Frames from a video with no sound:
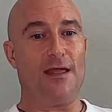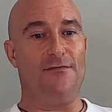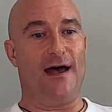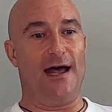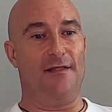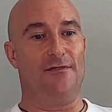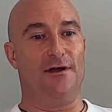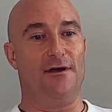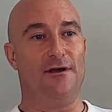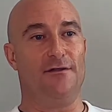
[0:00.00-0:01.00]

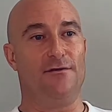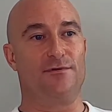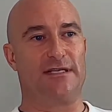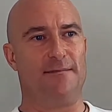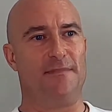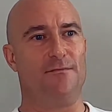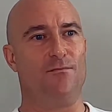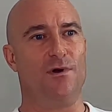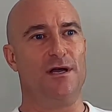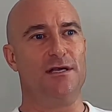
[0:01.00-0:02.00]
the resentment
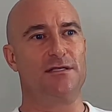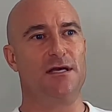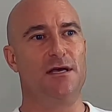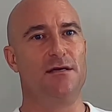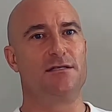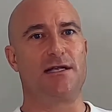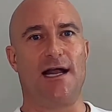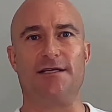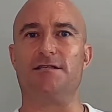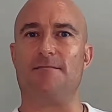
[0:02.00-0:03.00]
was
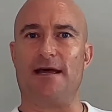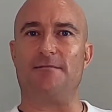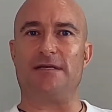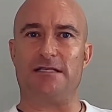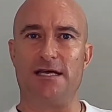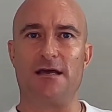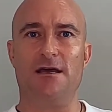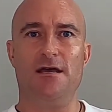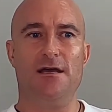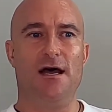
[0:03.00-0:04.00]
starting to make me sick.
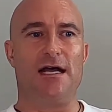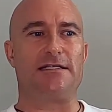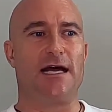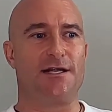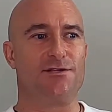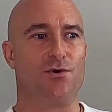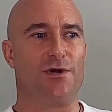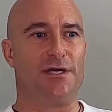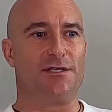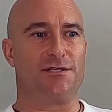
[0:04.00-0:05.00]
I started
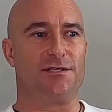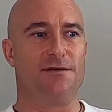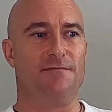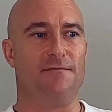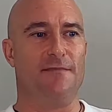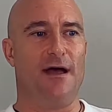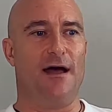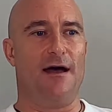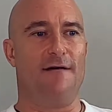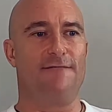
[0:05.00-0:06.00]
talking to some
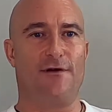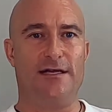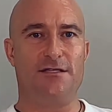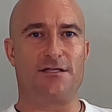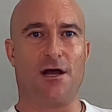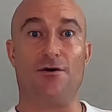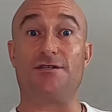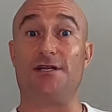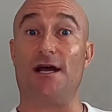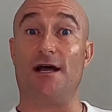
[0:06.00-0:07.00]
friends. So I
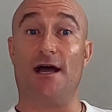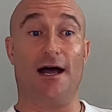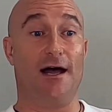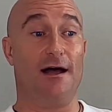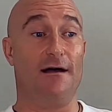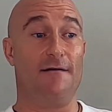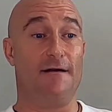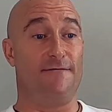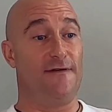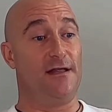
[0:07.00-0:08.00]
was in a
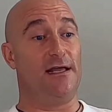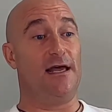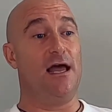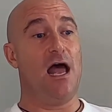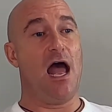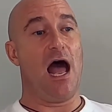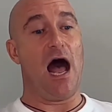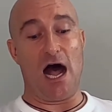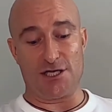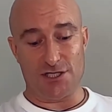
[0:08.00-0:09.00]
fairly
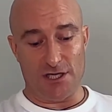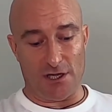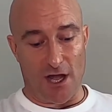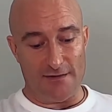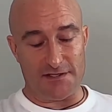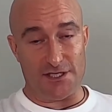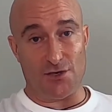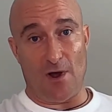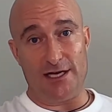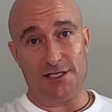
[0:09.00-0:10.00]
harsh life
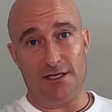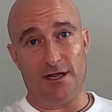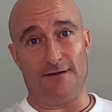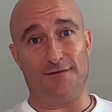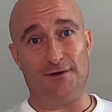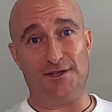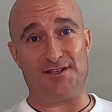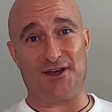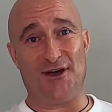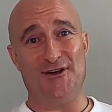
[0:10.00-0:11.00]
situation a few years
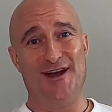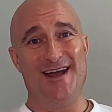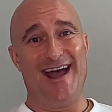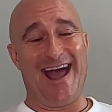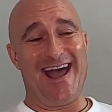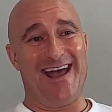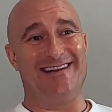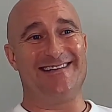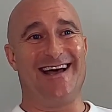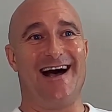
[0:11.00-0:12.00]
ago,
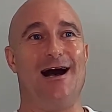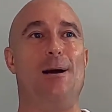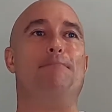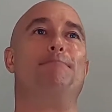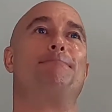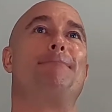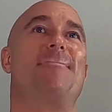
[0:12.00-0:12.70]
and one